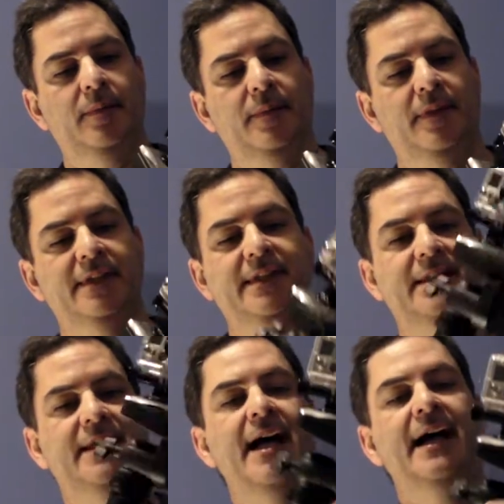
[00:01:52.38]
This
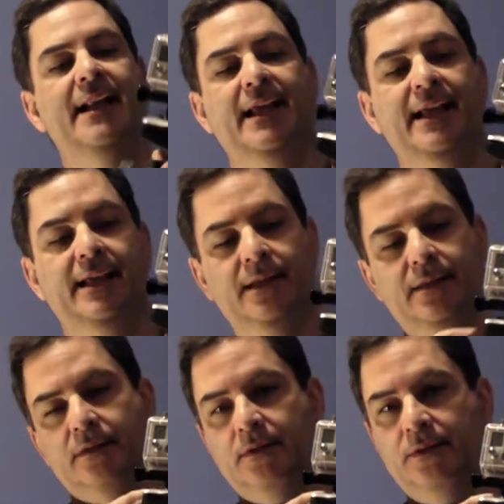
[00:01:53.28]
has got a
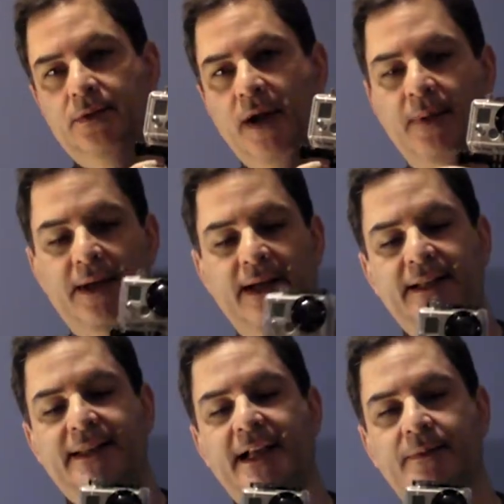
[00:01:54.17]
tripod head
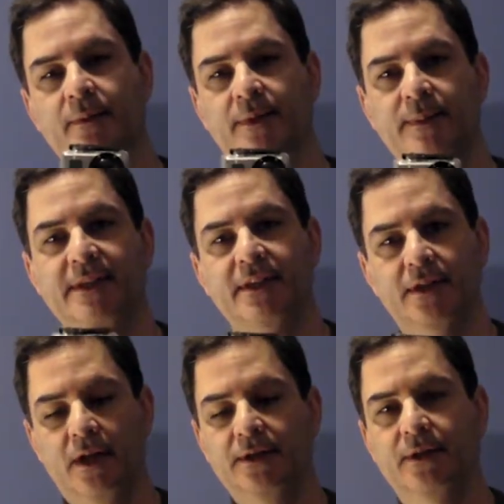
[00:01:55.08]
attachment, which means it's
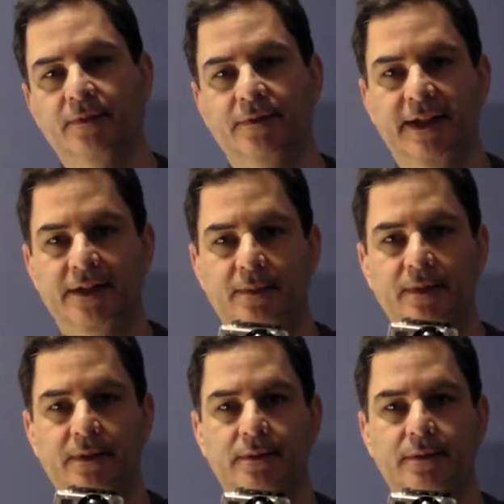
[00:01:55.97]
also
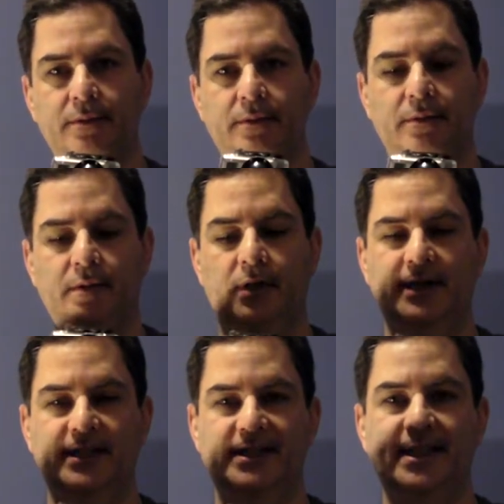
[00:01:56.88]
flexible on
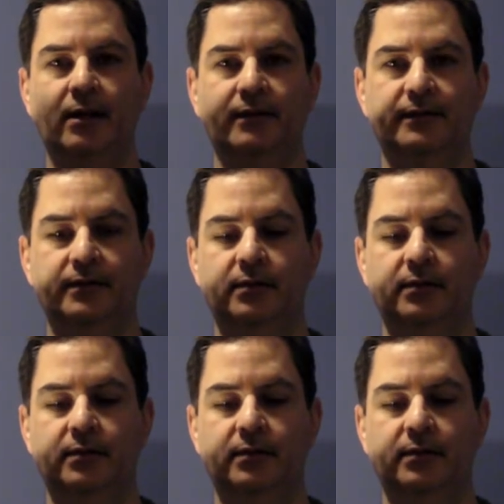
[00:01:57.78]
itself.